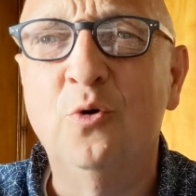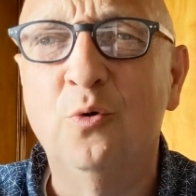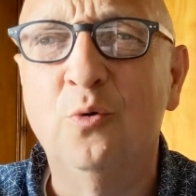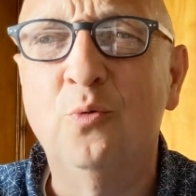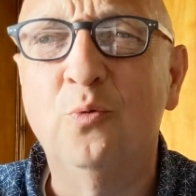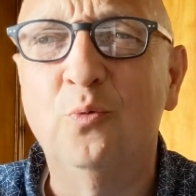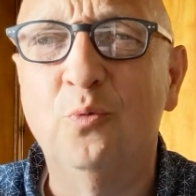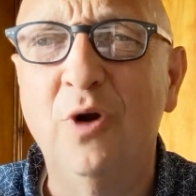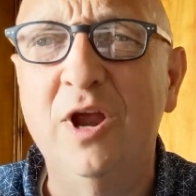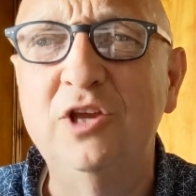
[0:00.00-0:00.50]

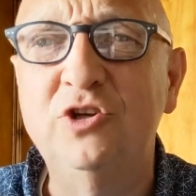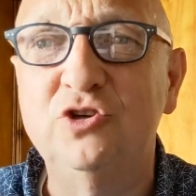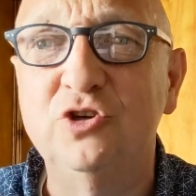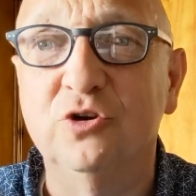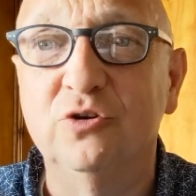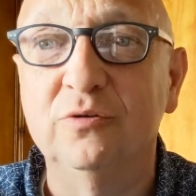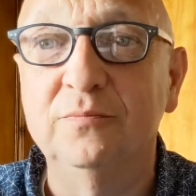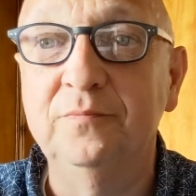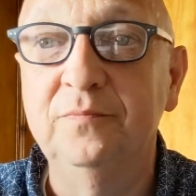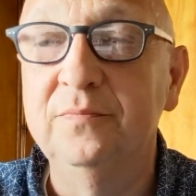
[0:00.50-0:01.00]

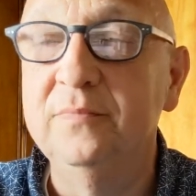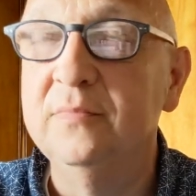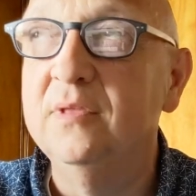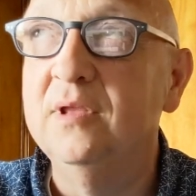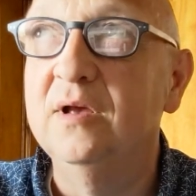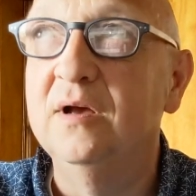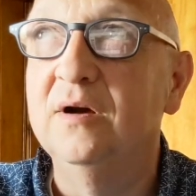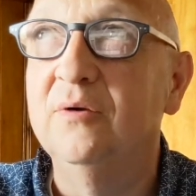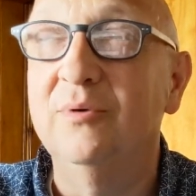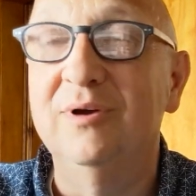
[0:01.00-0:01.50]
racial.
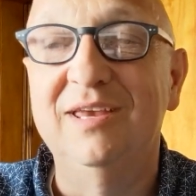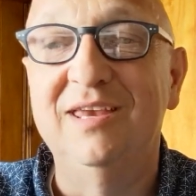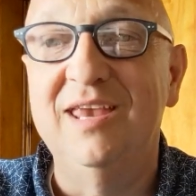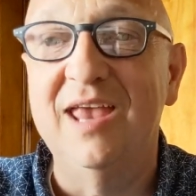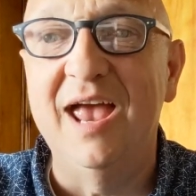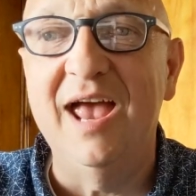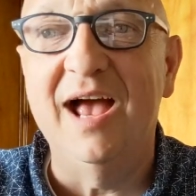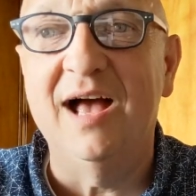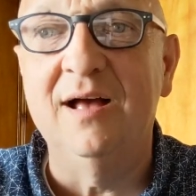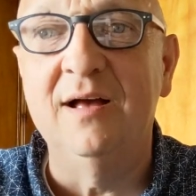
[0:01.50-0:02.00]
Well,
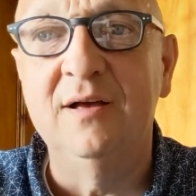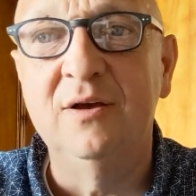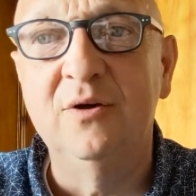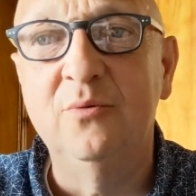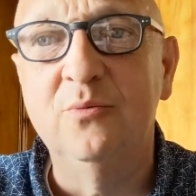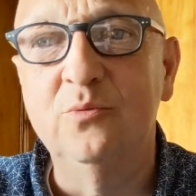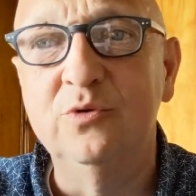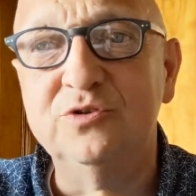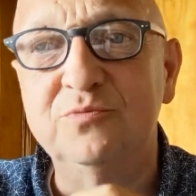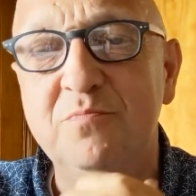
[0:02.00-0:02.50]
yeah,
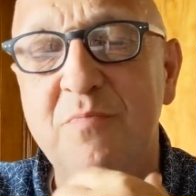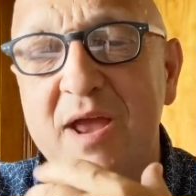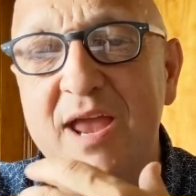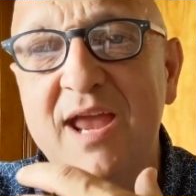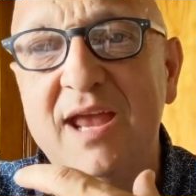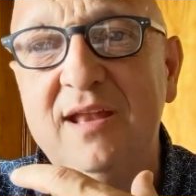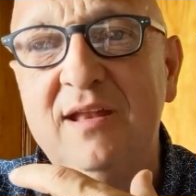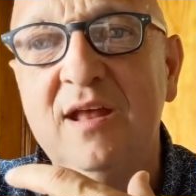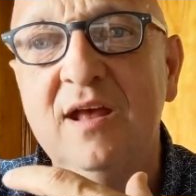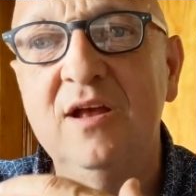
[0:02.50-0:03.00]
was
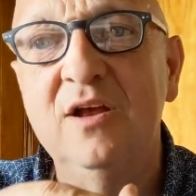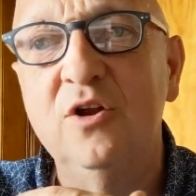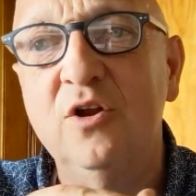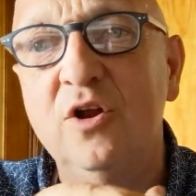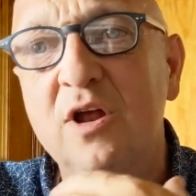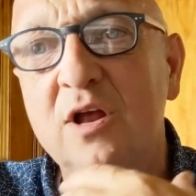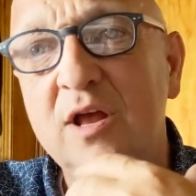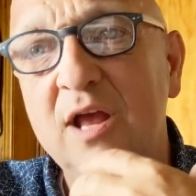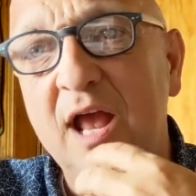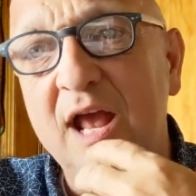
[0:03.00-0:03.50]
made
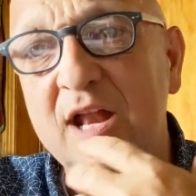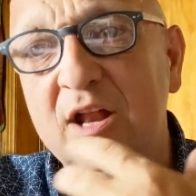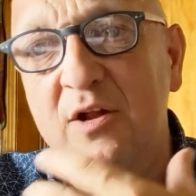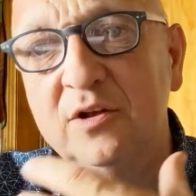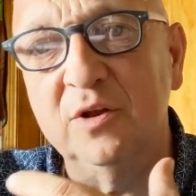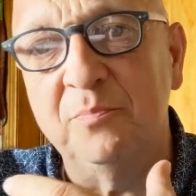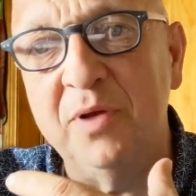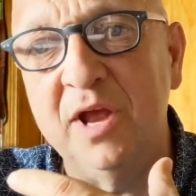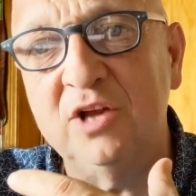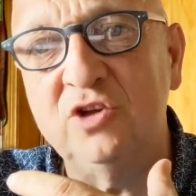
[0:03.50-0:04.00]
in a
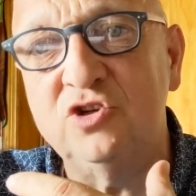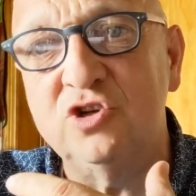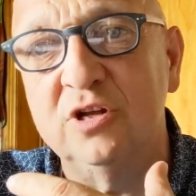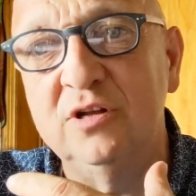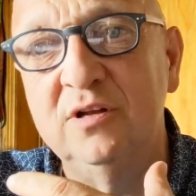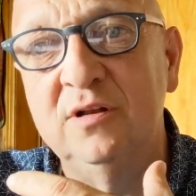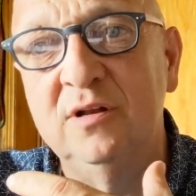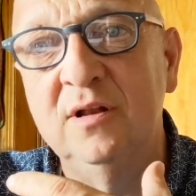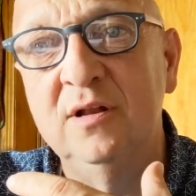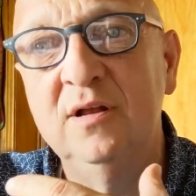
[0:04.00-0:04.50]

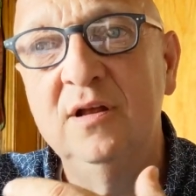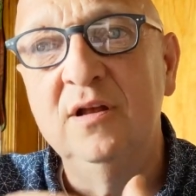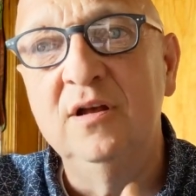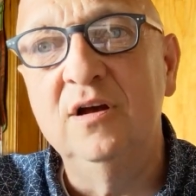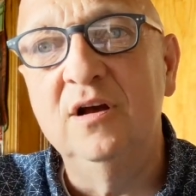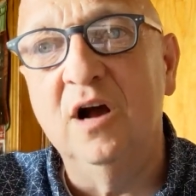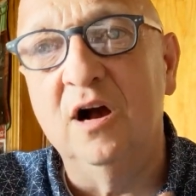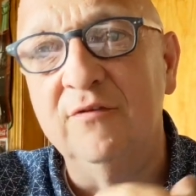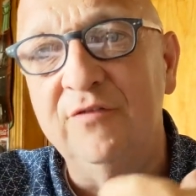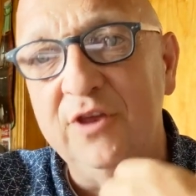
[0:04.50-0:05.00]
depiction
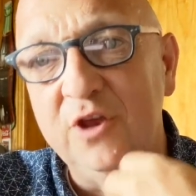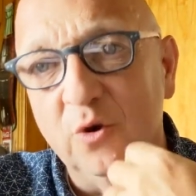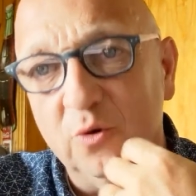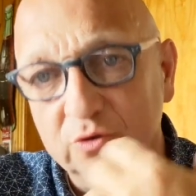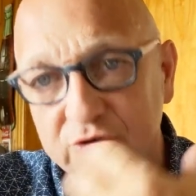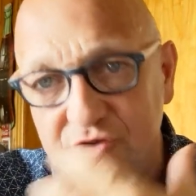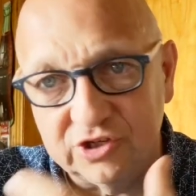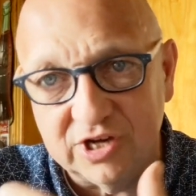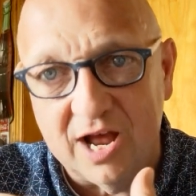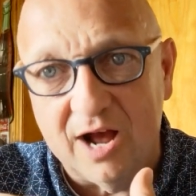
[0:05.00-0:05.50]
of the Old
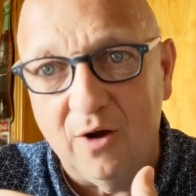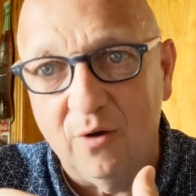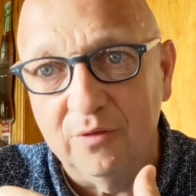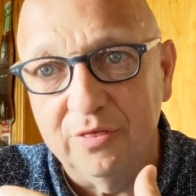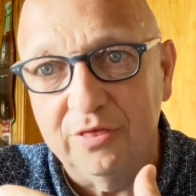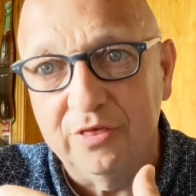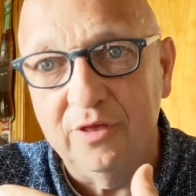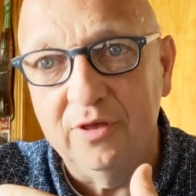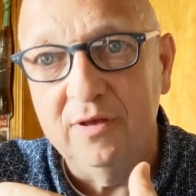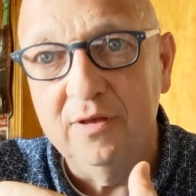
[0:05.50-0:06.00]
South.
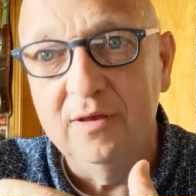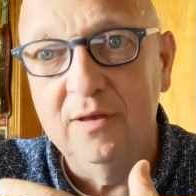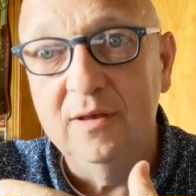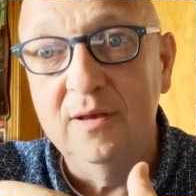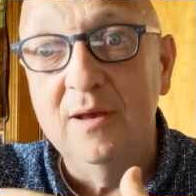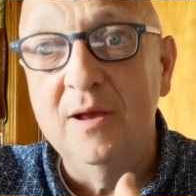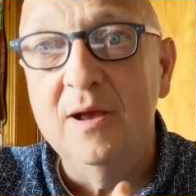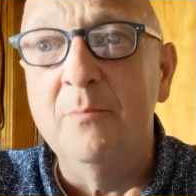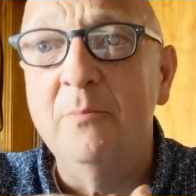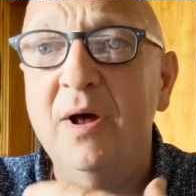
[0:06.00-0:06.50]

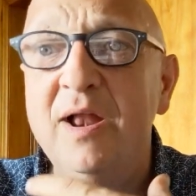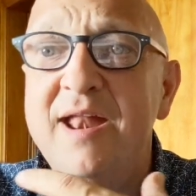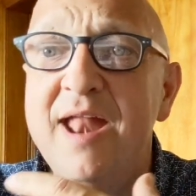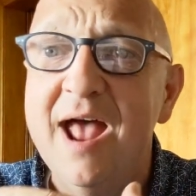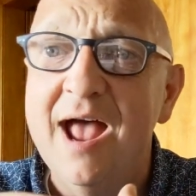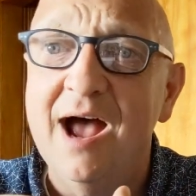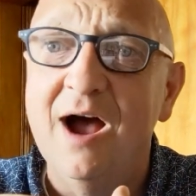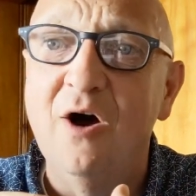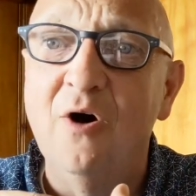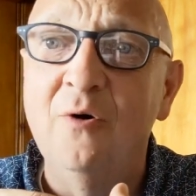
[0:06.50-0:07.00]
But
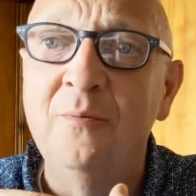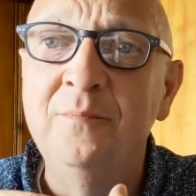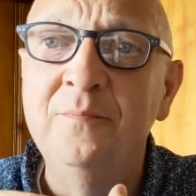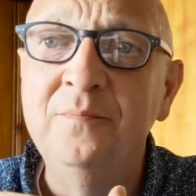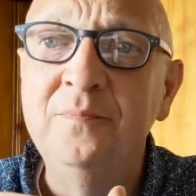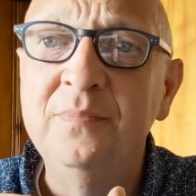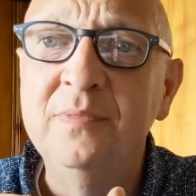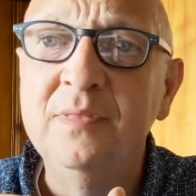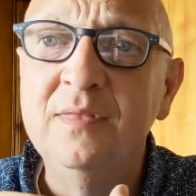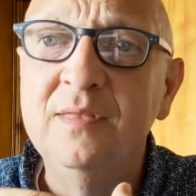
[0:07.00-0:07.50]
now
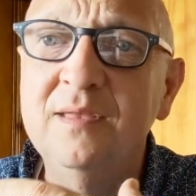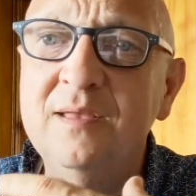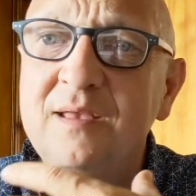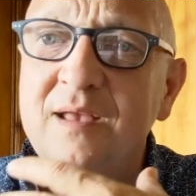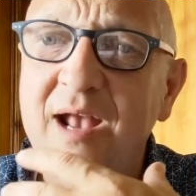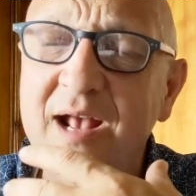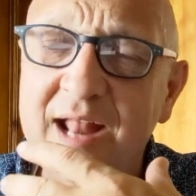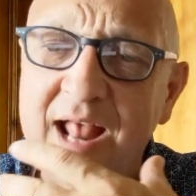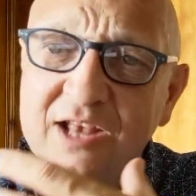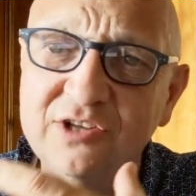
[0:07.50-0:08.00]

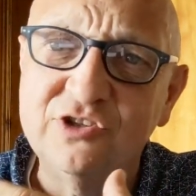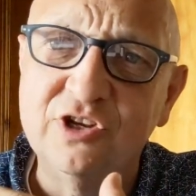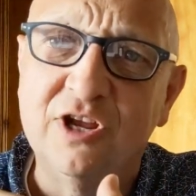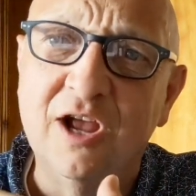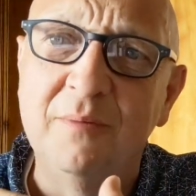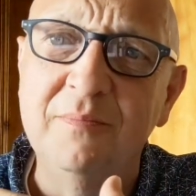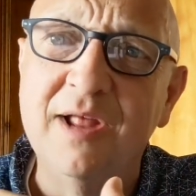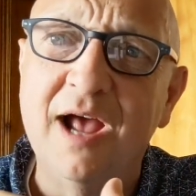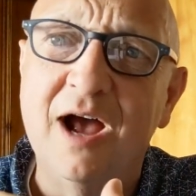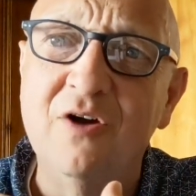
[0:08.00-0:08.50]
it has to come
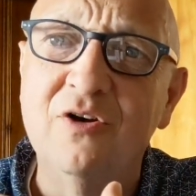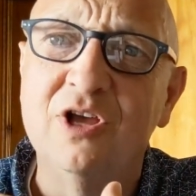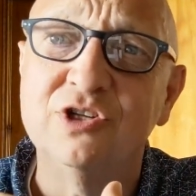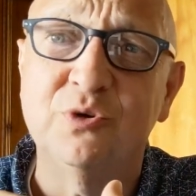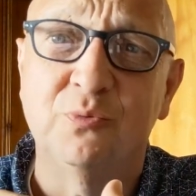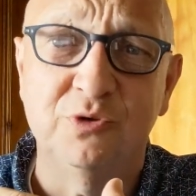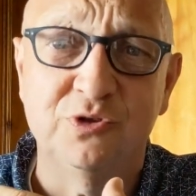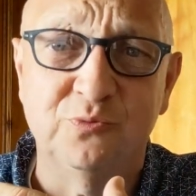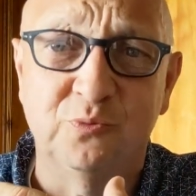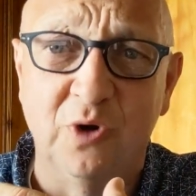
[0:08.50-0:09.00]
down because it
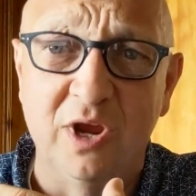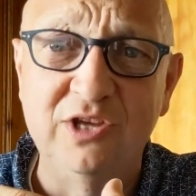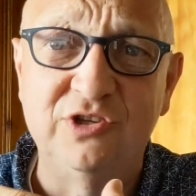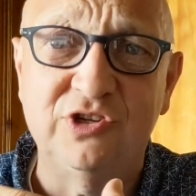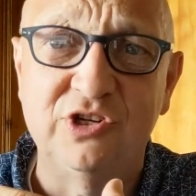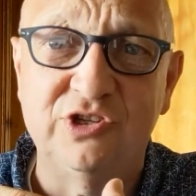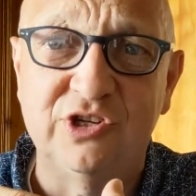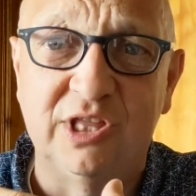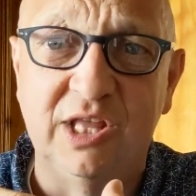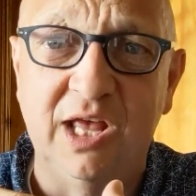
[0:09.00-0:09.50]
was
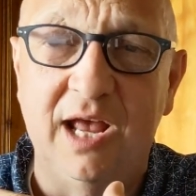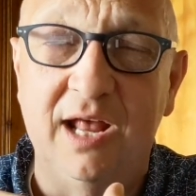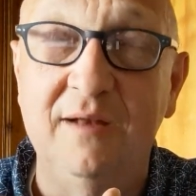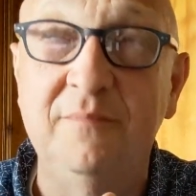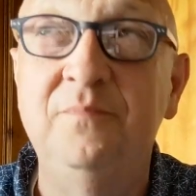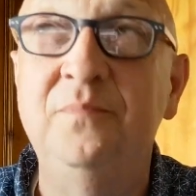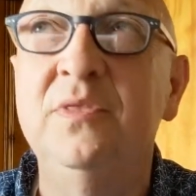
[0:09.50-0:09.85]
racist then,